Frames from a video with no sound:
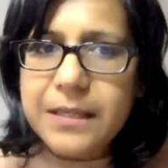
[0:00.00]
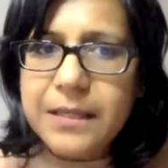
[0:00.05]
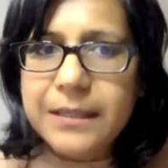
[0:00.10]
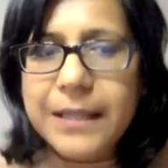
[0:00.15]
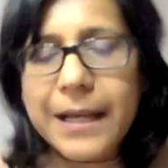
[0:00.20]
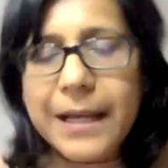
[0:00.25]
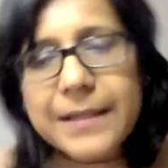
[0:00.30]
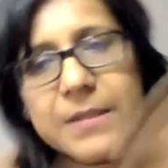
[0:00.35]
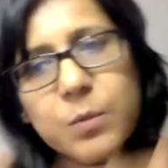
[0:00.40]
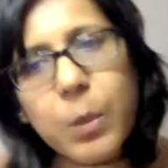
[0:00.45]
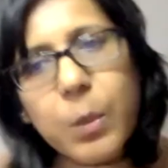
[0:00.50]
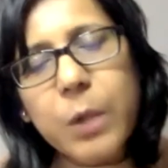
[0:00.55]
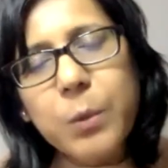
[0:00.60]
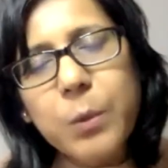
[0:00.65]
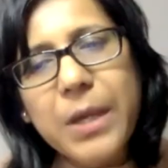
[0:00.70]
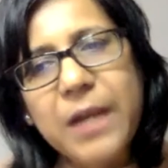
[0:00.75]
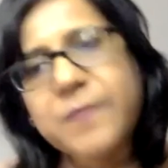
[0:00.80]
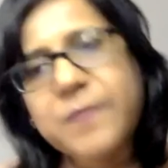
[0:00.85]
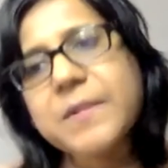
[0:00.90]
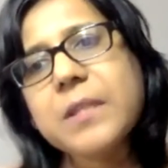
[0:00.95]
And that's why
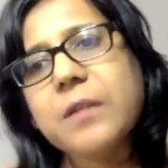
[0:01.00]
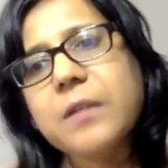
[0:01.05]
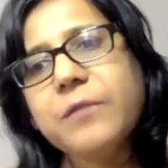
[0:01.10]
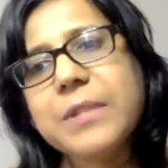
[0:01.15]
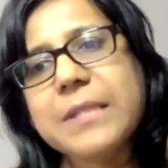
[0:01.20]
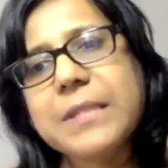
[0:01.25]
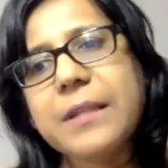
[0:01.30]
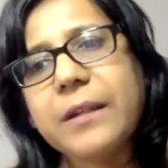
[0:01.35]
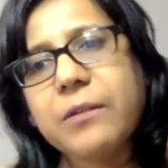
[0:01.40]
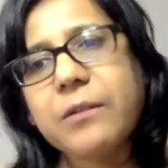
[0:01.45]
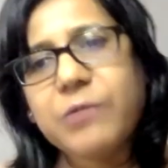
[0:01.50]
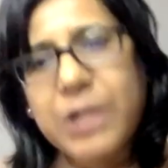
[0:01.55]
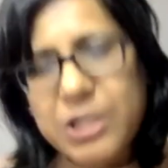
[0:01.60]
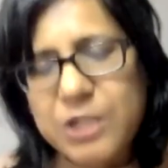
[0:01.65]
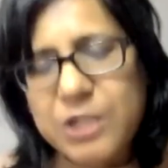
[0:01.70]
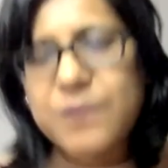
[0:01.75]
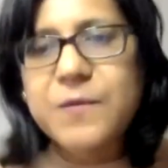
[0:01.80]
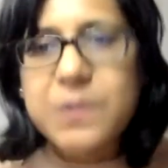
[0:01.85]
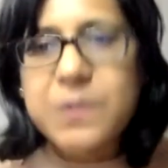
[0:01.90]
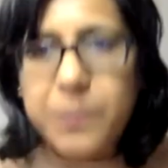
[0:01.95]
we have services like
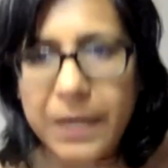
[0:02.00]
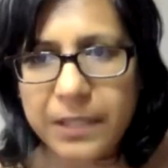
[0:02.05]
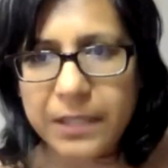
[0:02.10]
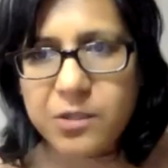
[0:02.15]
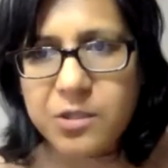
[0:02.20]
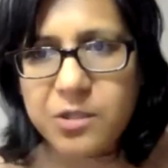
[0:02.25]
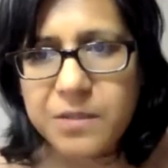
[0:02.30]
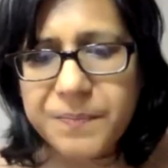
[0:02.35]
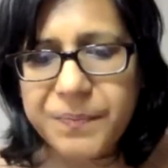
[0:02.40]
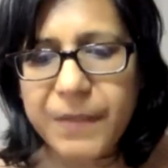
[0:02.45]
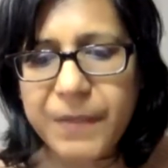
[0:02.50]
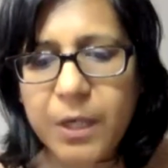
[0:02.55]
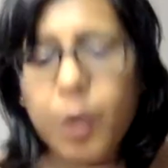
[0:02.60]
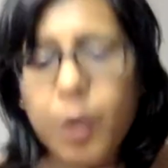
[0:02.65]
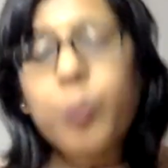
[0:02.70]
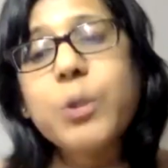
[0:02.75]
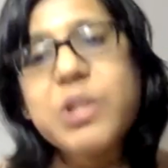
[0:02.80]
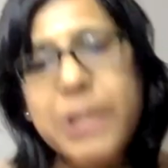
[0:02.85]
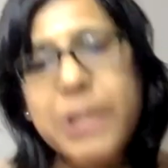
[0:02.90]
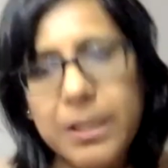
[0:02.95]
Redshift Spectrum,
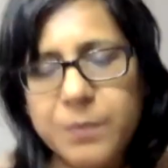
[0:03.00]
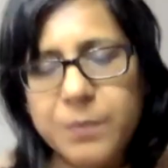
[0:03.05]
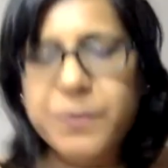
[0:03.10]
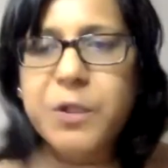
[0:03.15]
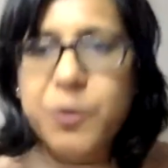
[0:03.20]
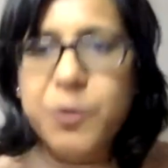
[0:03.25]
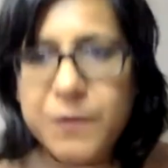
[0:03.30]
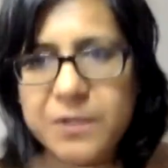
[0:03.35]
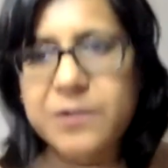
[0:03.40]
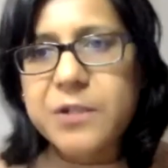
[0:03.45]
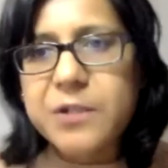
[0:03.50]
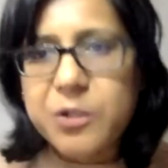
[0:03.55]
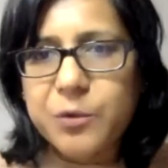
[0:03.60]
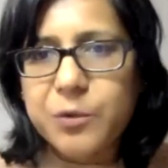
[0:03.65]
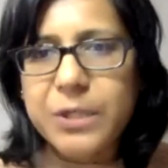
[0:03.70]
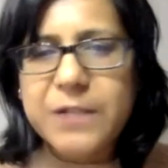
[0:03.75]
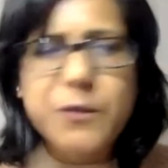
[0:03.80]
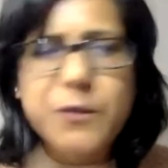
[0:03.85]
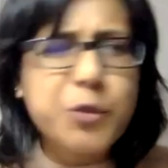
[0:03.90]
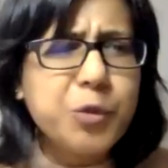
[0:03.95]
which help users do
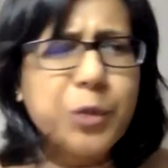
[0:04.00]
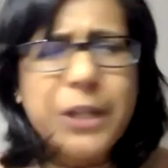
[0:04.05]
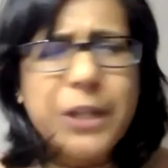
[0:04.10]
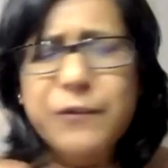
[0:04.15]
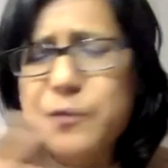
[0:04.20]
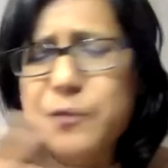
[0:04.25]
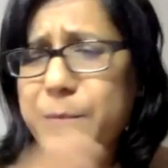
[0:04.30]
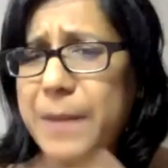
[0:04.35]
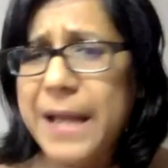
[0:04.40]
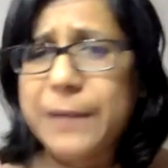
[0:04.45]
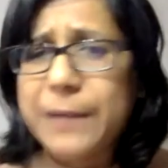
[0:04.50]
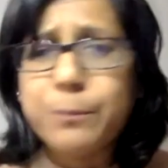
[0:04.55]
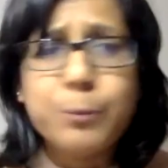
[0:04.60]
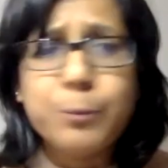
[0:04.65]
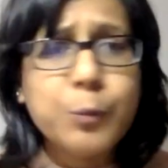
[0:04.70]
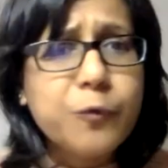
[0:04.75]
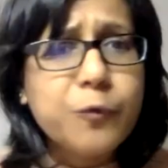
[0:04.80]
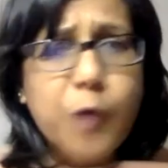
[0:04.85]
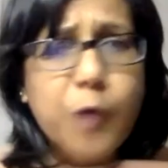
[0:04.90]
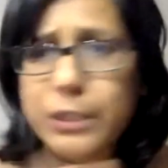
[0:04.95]
that. So you don't have to
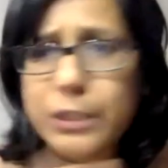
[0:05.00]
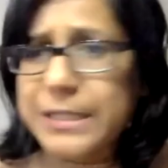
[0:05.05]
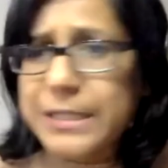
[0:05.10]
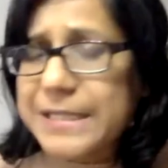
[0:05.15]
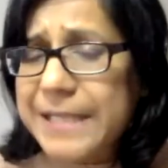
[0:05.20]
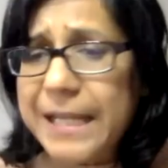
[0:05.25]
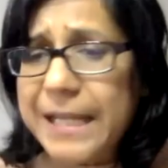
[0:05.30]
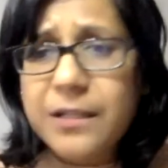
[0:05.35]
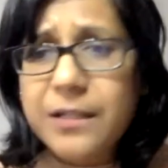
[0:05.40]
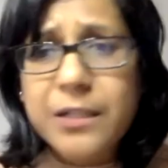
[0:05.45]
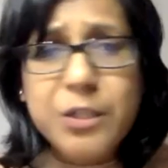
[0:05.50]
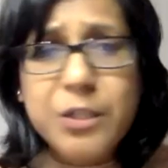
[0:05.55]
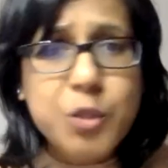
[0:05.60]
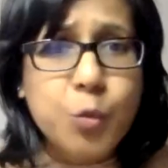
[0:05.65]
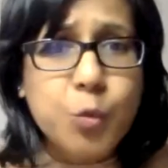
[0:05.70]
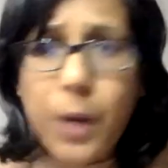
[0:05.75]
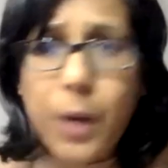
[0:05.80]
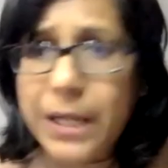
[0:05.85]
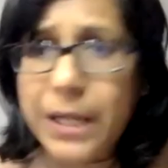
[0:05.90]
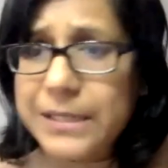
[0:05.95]
move all the data into
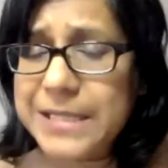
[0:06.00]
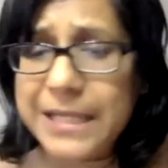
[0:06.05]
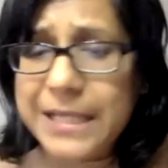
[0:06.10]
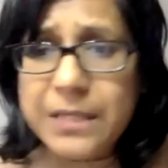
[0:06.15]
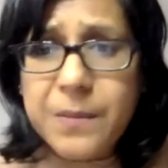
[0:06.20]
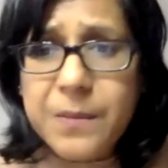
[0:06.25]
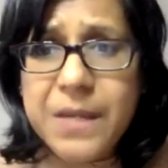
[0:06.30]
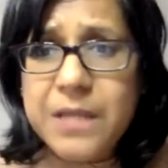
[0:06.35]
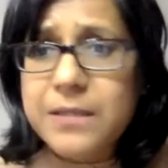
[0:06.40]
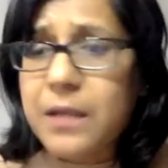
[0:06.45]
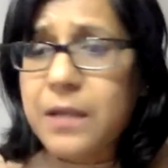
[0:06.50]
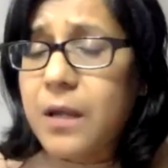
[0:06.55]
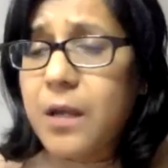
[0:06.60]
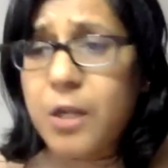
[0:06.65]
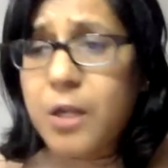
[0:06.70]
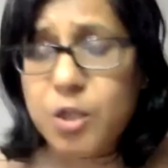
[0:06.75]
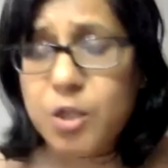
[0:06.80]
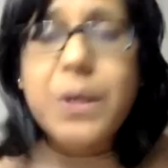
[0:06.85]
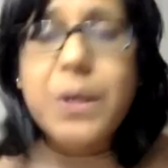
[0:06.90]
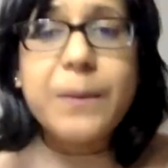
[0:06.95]
one database
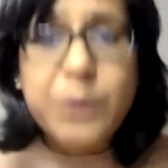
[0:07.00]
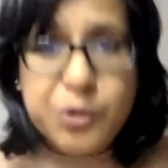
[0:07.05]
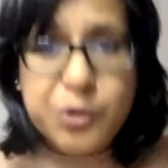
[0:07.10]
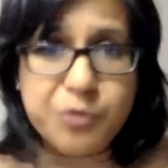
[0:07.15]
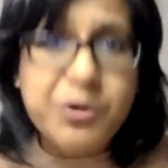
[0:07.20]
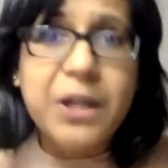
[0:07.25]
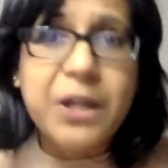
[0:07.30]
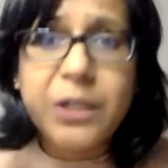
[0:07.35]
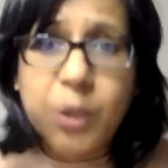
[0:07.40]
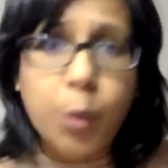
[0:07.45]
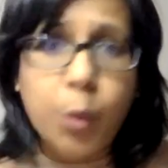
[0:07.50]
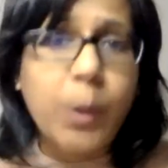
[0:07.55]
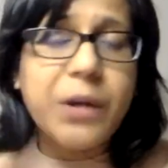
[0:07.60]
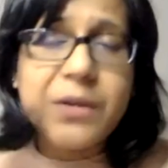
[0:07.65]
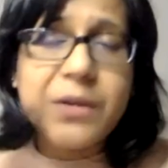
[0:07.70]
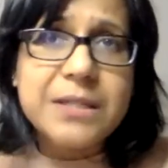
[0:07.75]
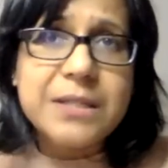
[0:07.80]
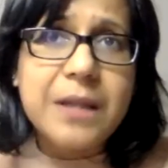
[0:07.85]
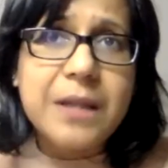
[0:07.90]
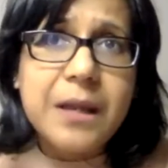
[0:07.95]
to be able to run
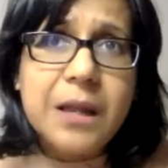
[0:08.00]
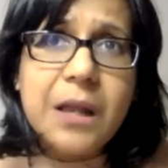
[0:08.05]
queries.